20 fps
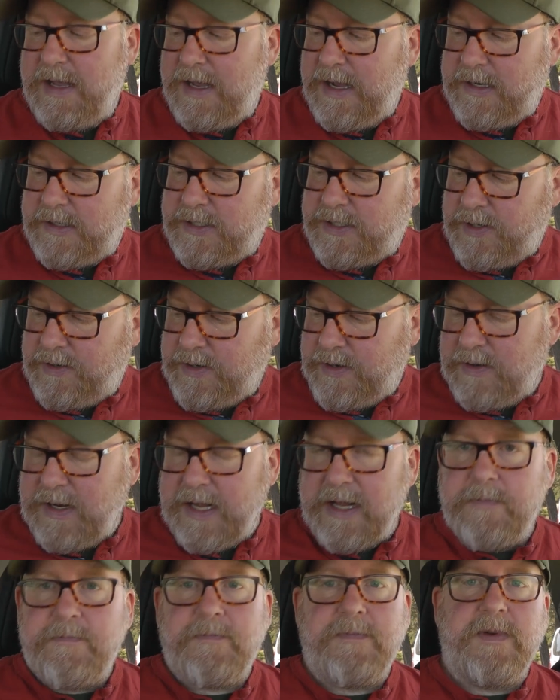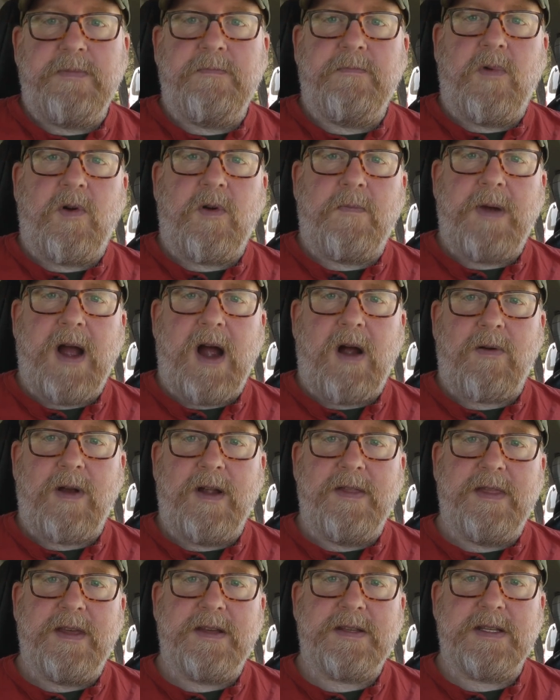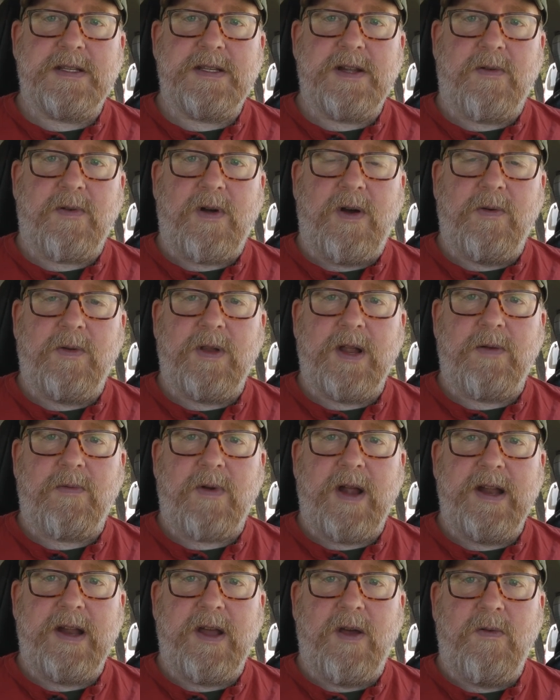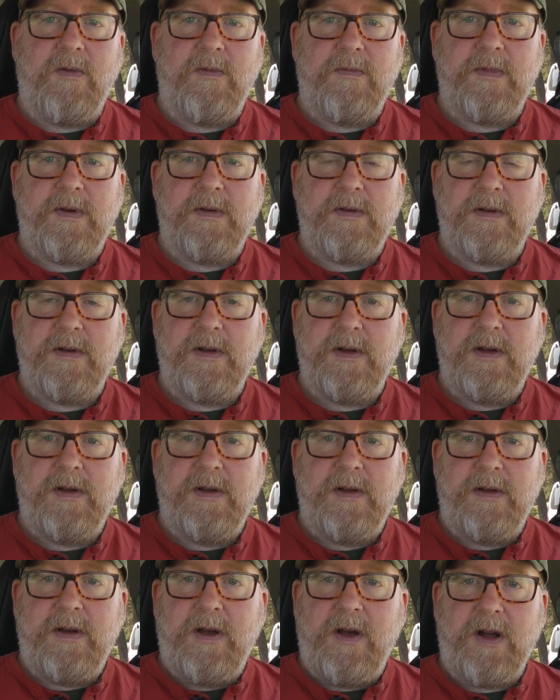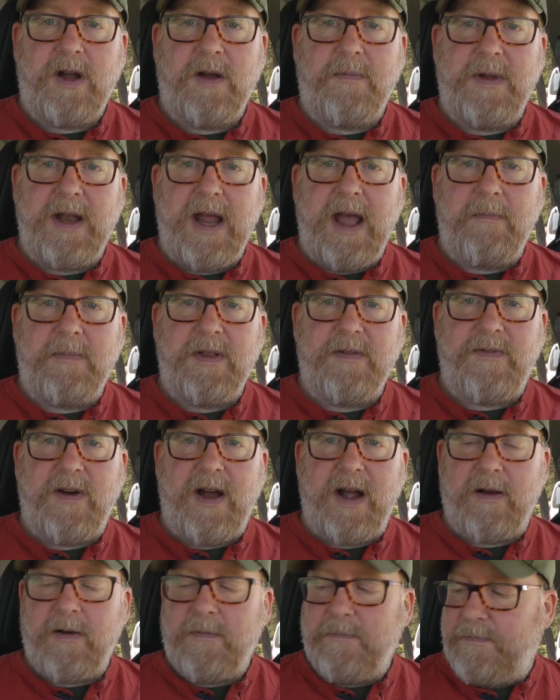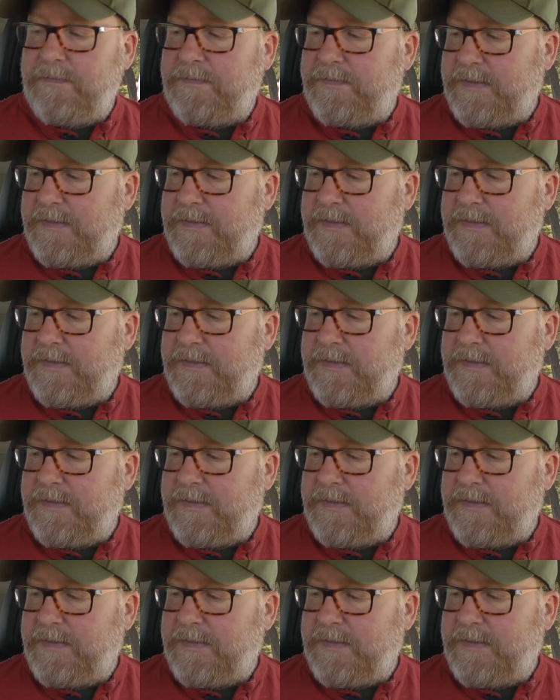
And should you need more power and this is your only radio, hook up an amplifier.